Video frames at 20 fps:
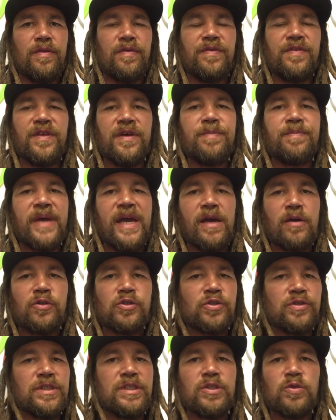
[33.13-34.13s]
The
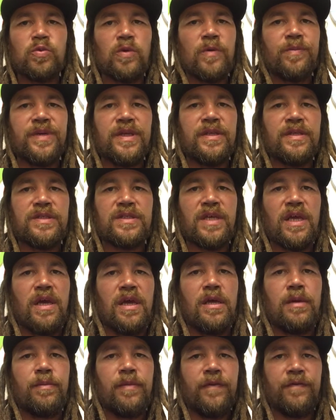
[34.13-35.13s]
boundaries will be the
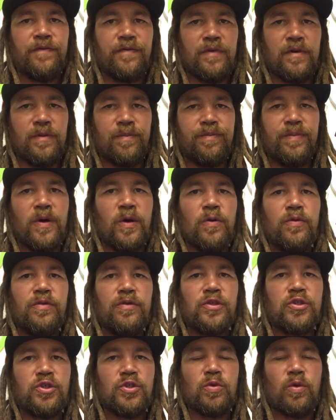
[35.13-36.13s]
same for both
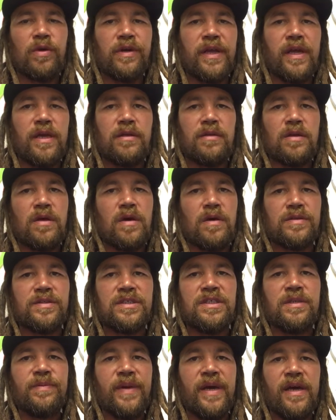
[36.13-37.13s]
the short and long
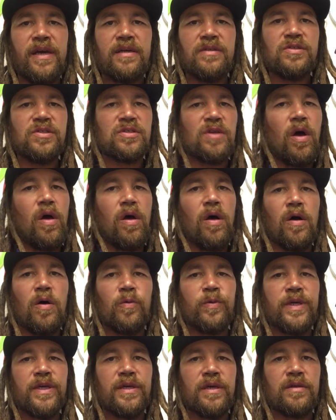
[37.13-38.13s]
tee pads all
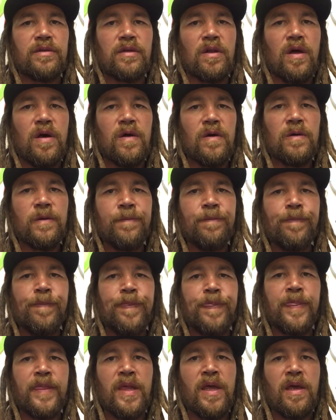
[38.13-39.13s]
weekend long,
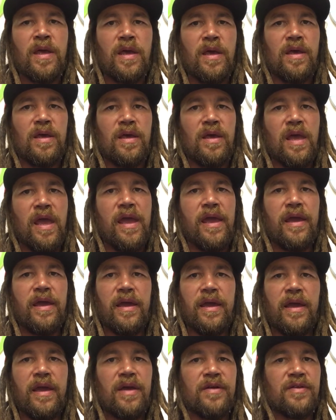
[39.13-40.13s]

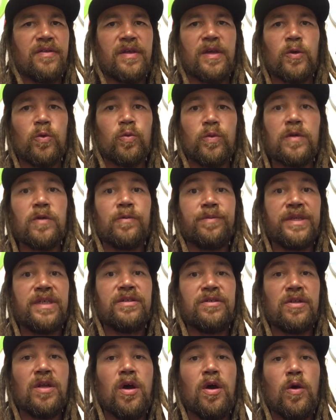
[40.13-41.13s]
and there will be
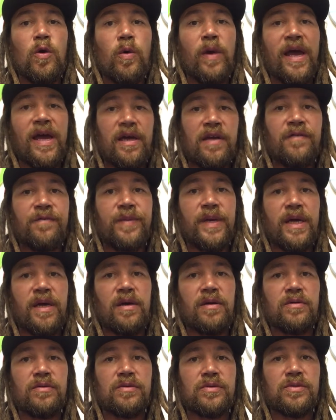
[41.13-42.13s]
no out of
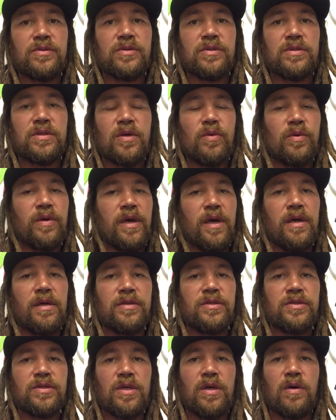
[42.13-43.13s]
bounds. Okay,
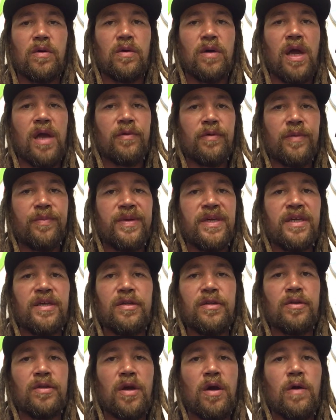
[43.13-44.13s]
so I repeat,
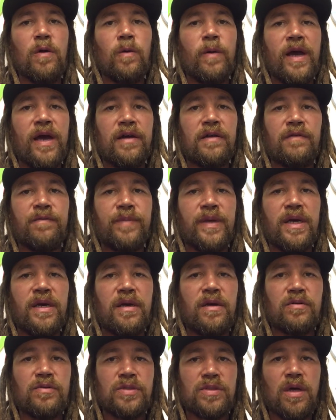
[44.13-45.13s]
no out of
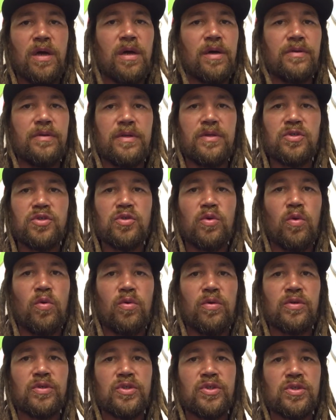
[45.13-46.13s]
bounds on this
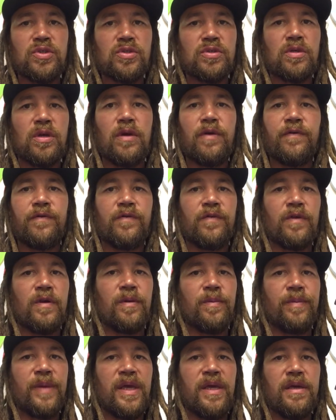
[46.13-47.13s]
course
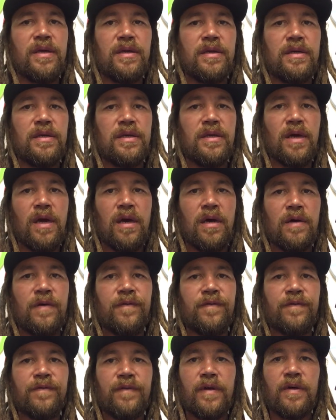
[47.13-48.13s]
from any
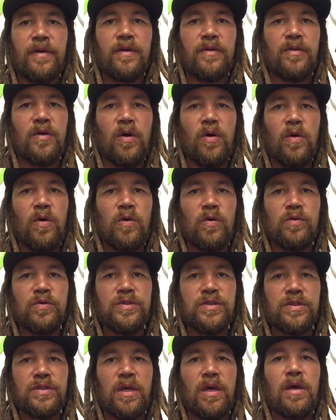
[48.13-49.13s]
of the
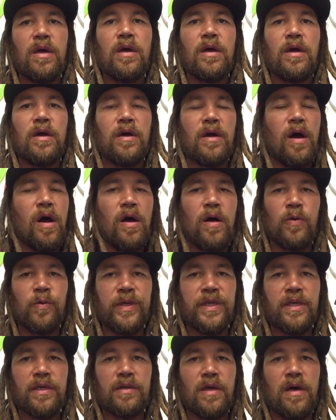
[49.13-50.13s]
holes all
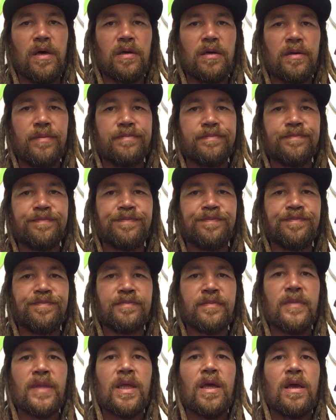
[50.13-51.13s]
weekend long.
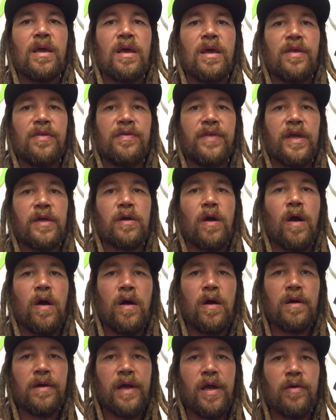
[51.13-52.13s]
There
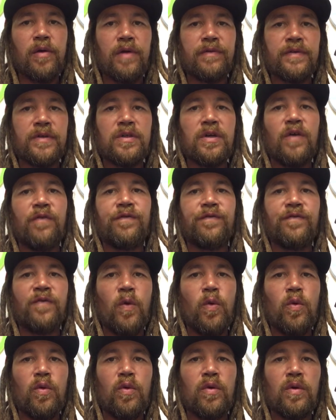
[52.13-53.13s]
are, however,
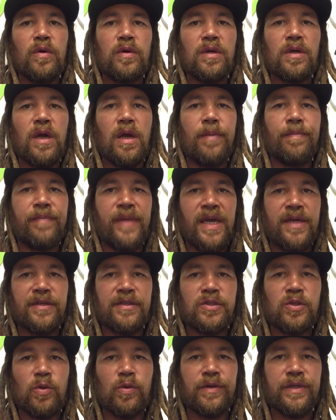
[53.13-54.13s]
4
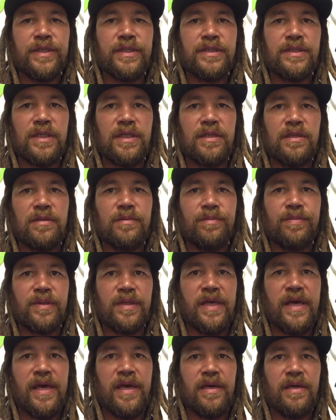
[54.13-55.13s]
mandatories in
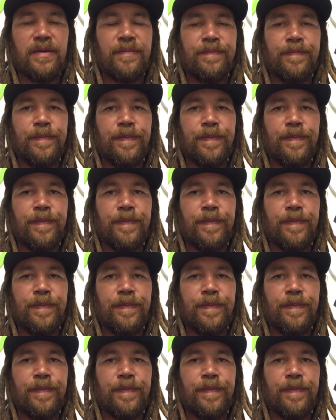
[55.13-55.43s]
play.